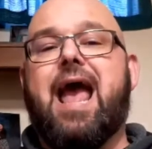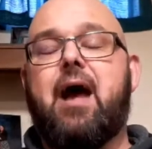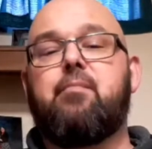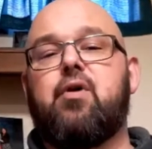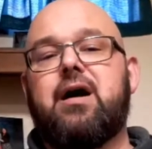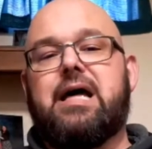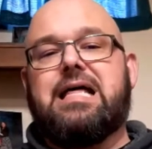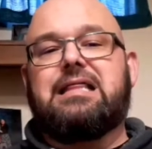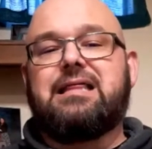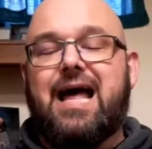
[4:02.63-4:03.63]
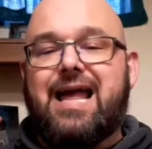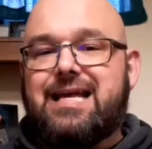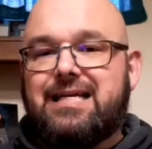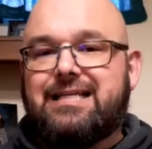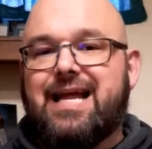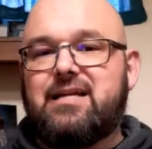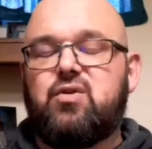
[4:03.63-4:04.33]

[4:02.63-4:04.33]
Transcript: Abra, like Dan